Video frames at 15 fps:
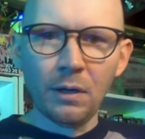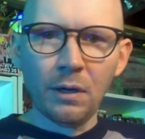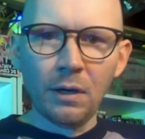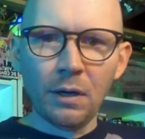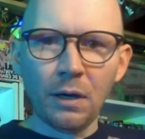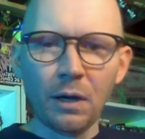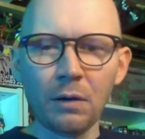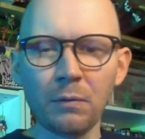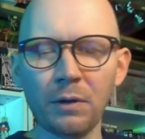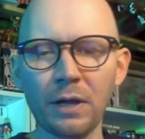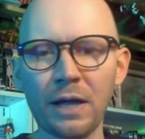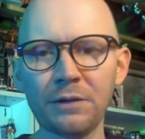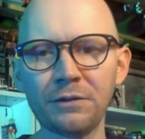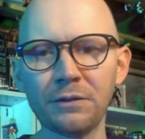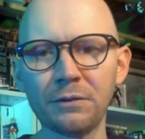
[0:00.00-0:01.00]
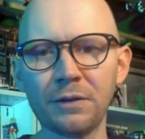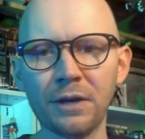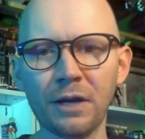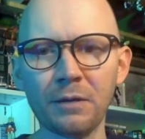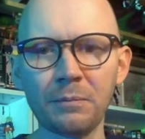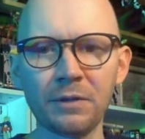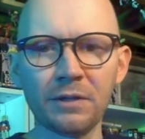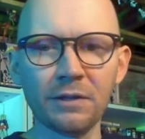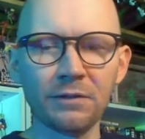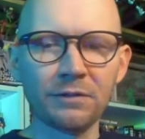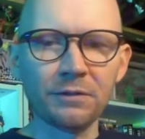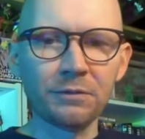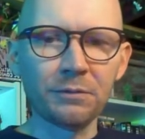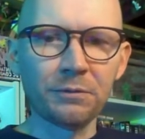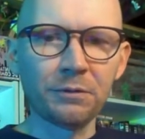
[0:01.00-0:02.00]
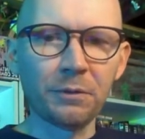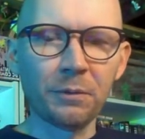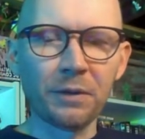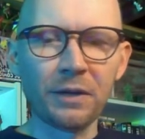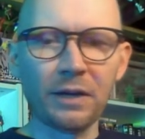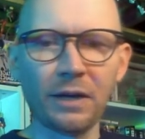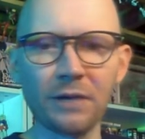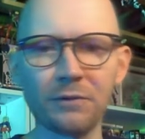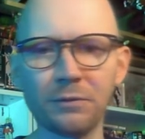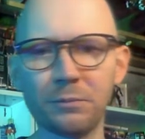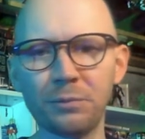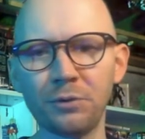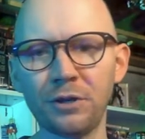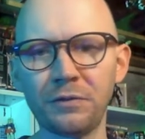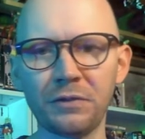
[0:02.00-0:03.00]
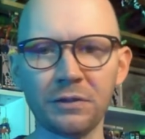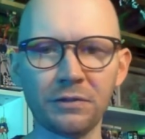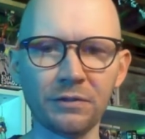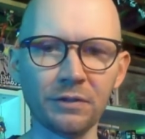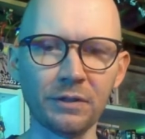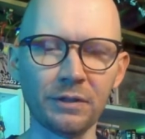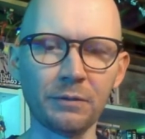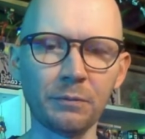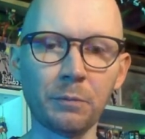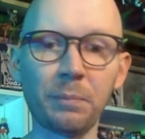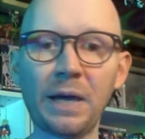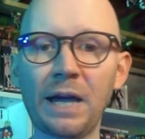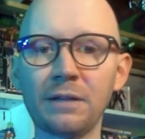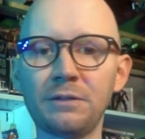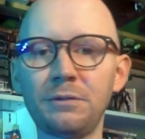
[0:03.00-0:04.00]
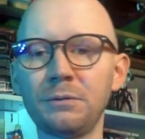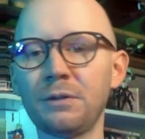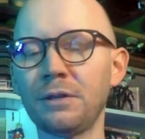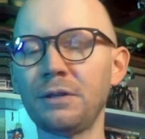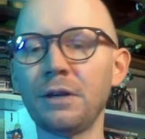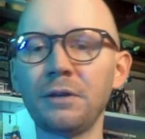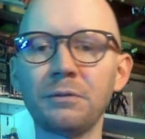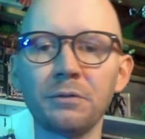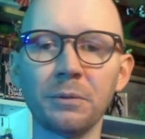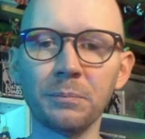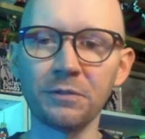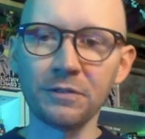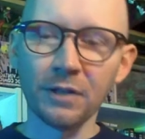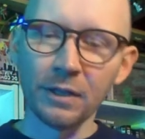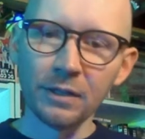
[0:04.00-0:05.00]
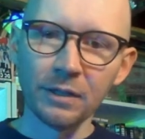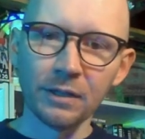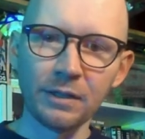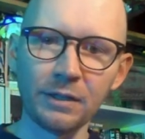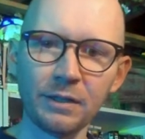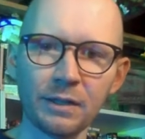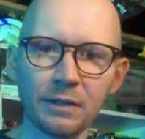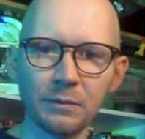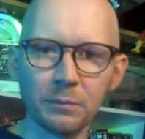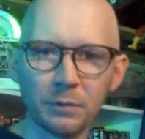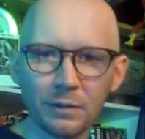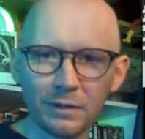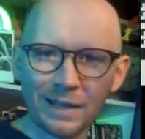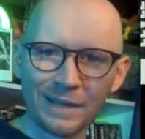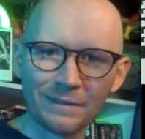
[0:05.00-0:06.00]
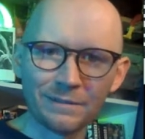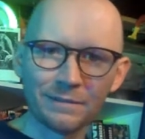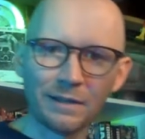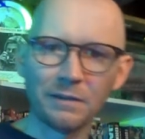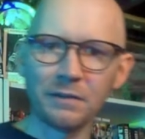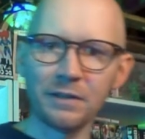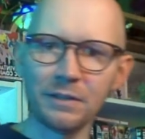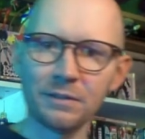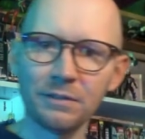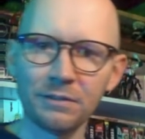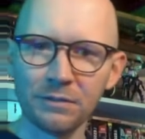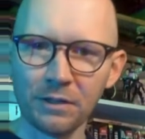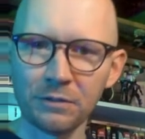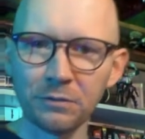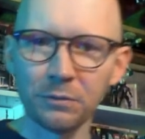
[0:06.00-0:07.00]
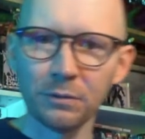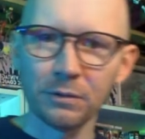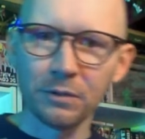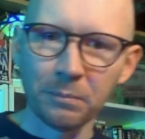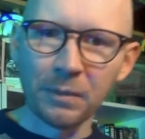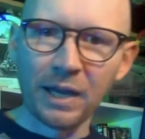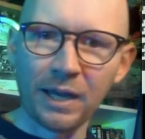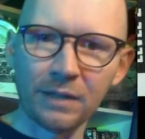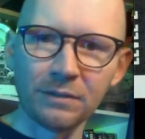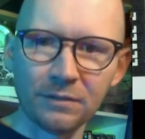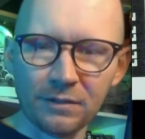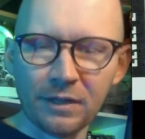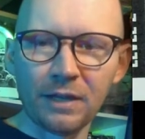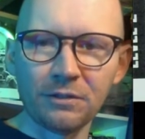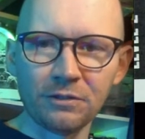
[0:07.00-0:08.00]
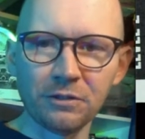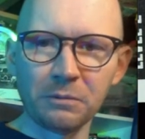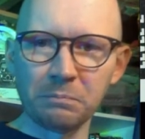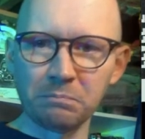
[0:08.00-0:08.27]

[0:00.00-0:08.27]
Oh, well, that's okay because this was already answered previously. We're back to Conundrum suddenly and the Lysarian Central Command Station.